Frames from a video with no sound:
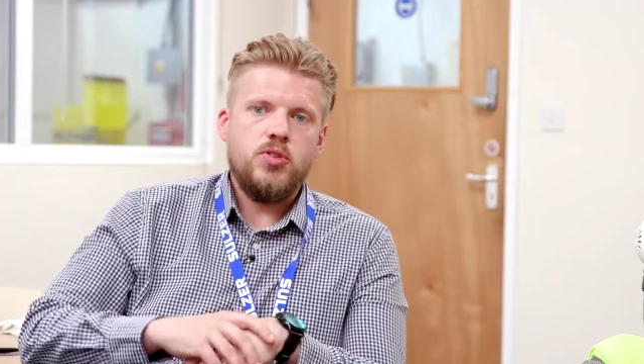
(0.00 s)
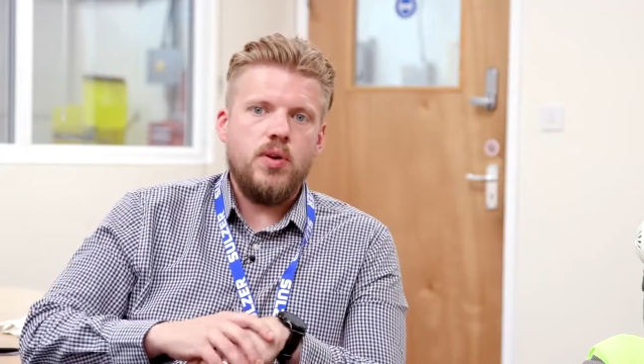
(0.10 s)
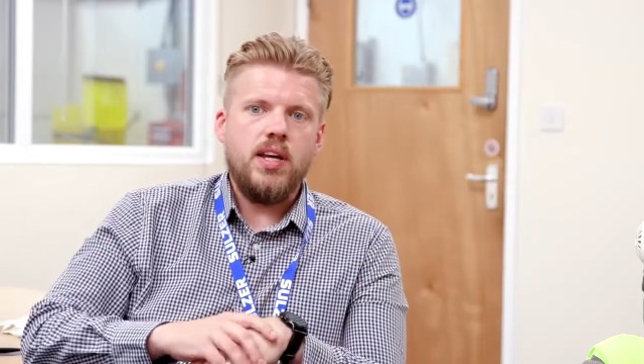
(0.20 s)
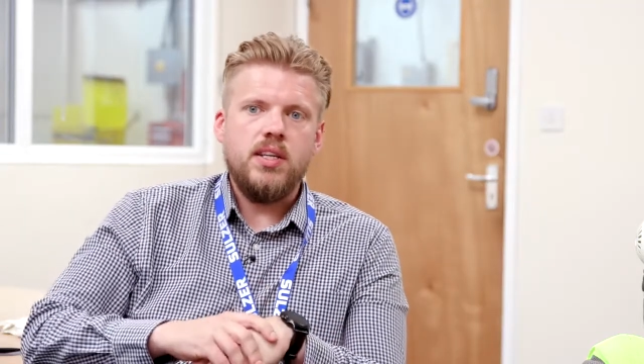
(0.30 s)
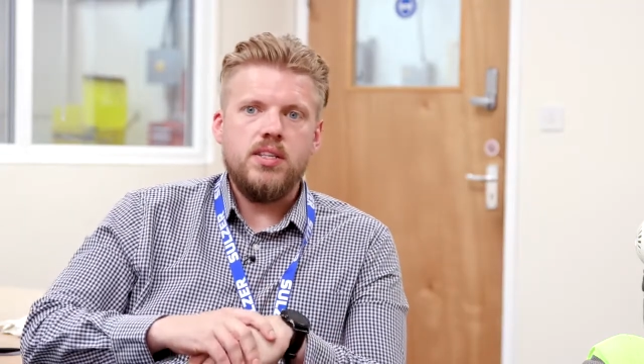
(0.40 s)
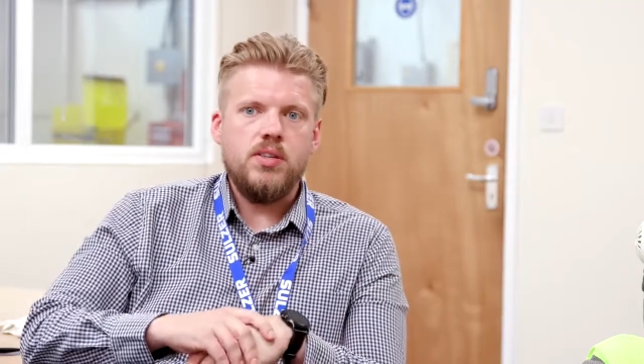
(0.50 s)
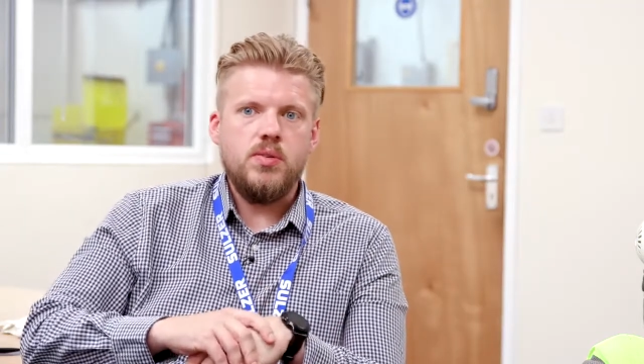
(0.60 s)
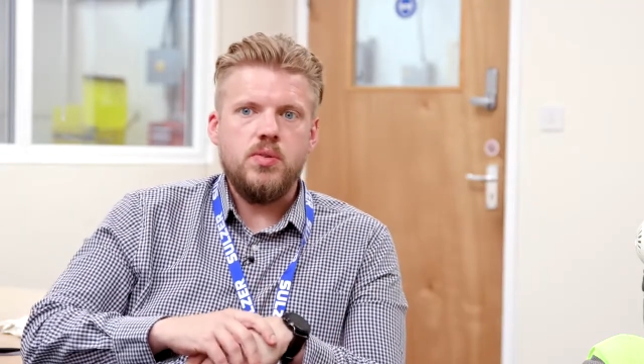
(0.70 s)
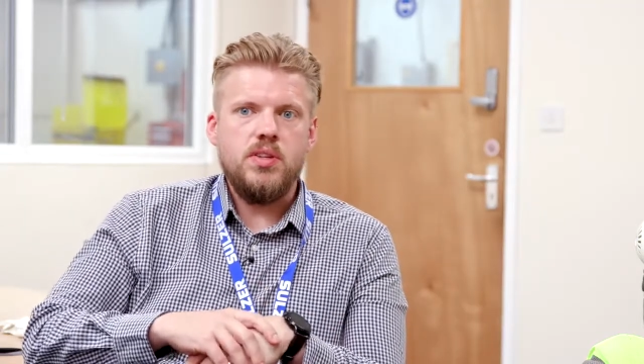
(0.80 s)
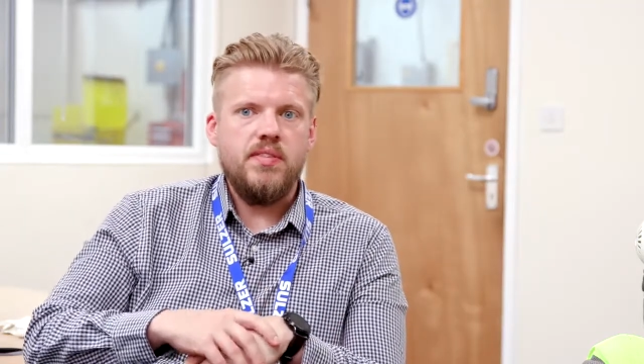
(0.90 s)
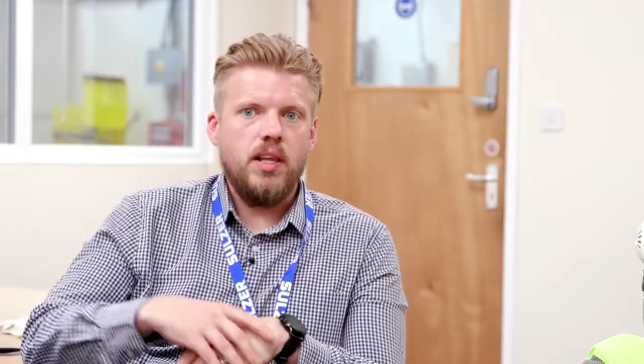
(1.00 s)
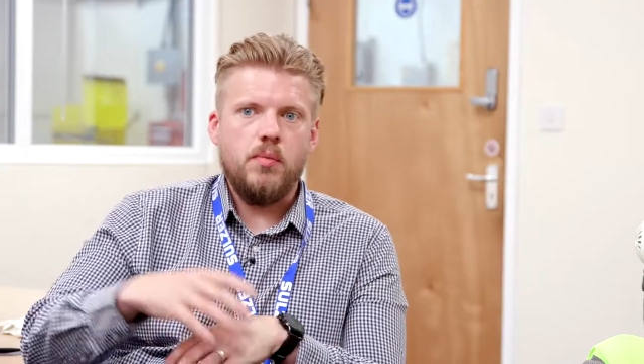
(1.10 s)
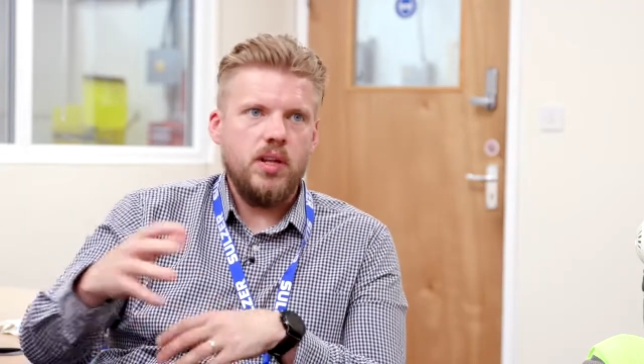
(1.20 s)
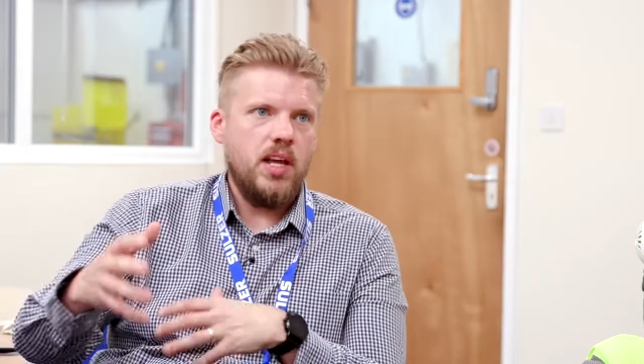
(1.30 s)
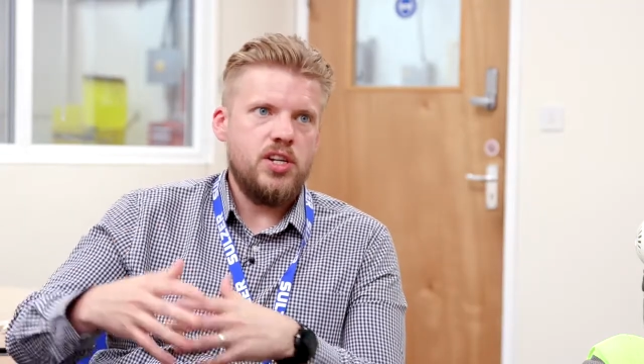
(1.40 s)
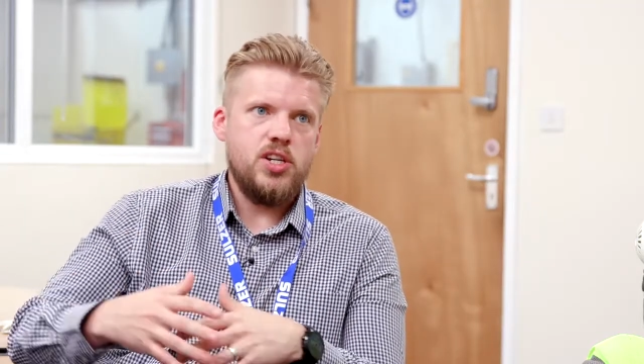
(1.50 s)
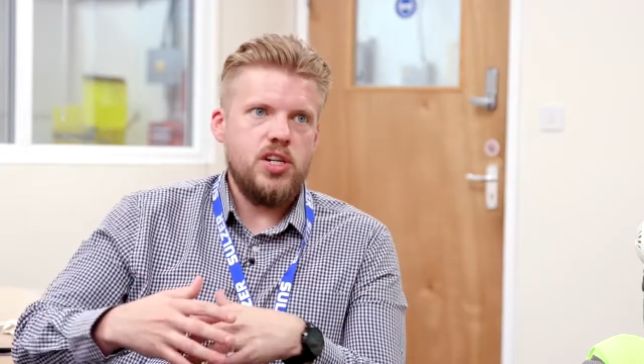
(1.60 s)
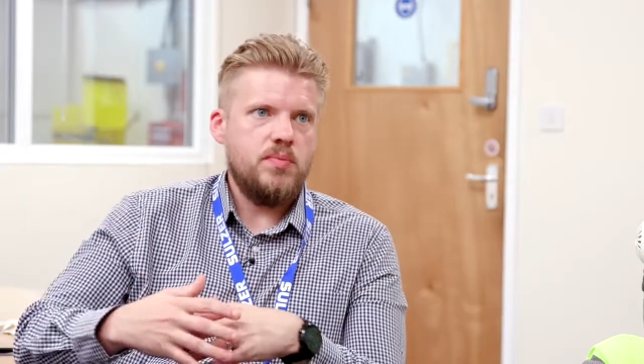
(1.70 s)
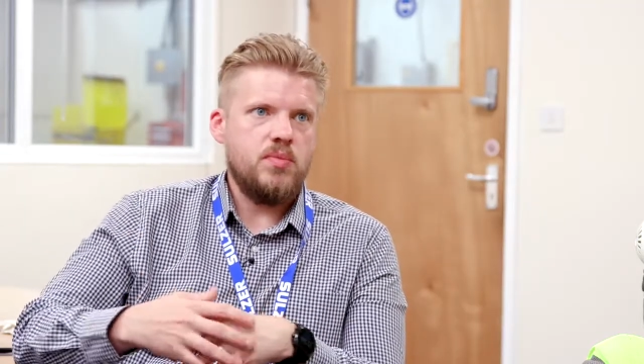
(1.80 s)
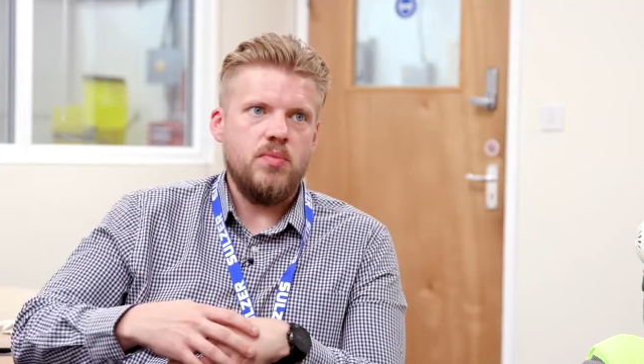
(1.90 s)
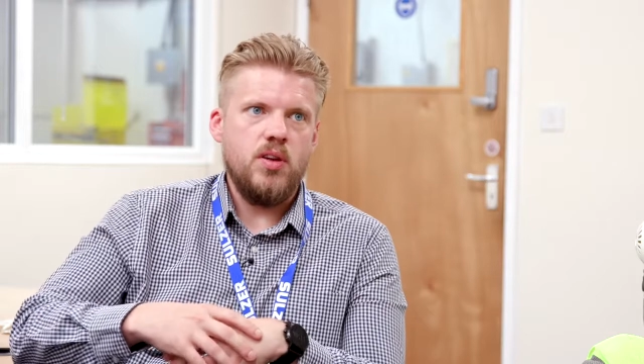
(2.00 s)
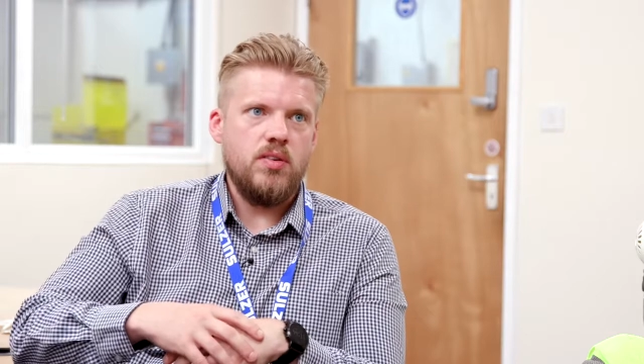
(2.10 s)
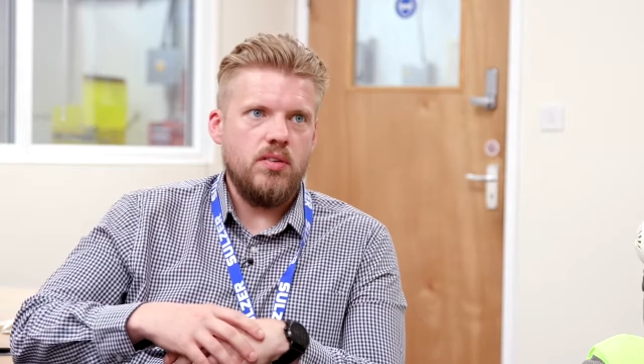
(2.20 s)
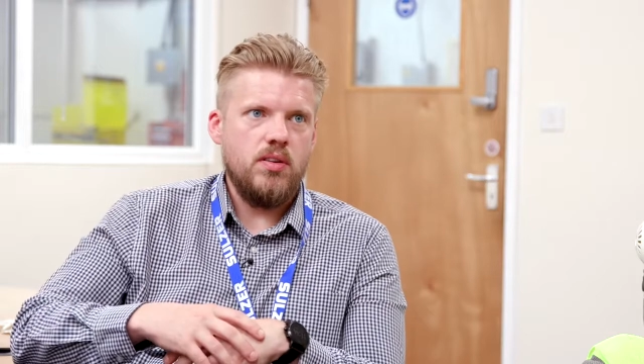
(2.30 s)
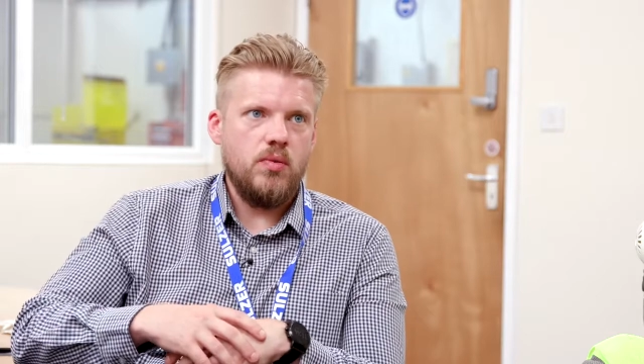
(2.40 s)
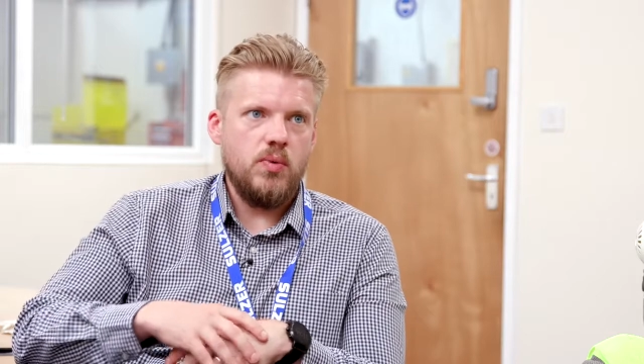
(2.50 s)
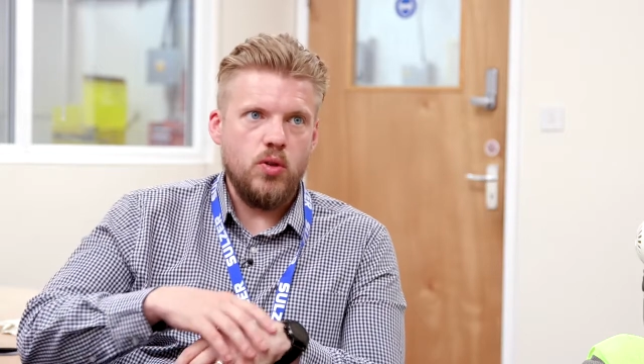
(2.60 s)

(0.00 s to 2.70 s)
trying to develop relationships and